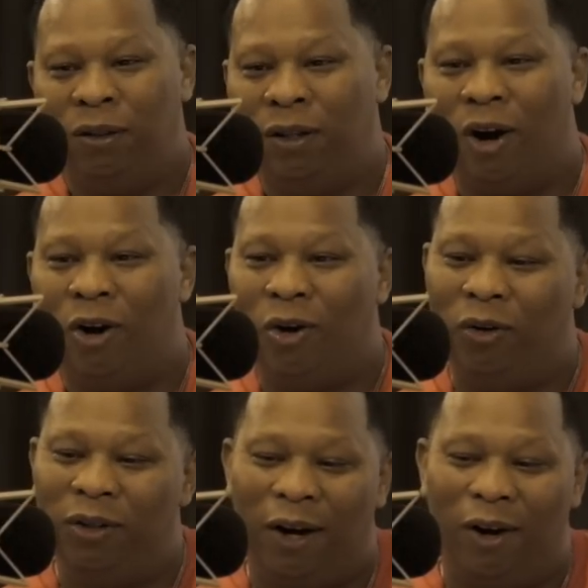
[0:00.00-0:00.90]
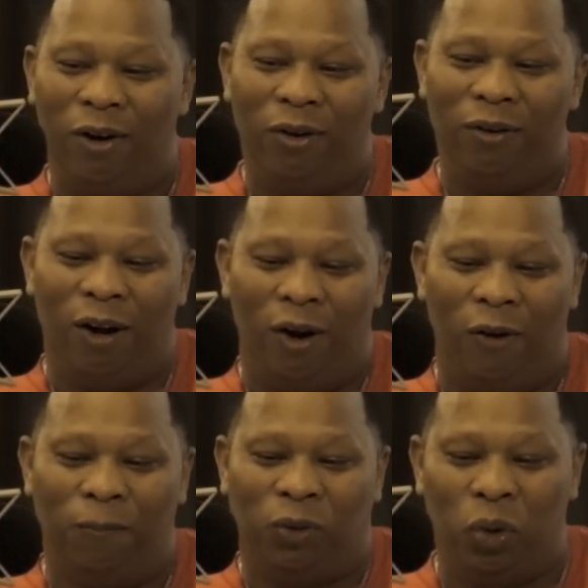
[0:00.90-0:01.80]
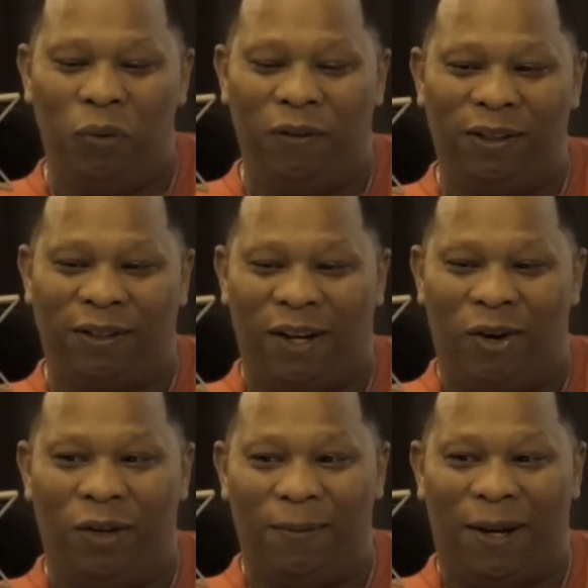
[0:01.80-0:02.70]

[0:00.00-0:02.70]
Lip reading: y'all, Juvie is gone.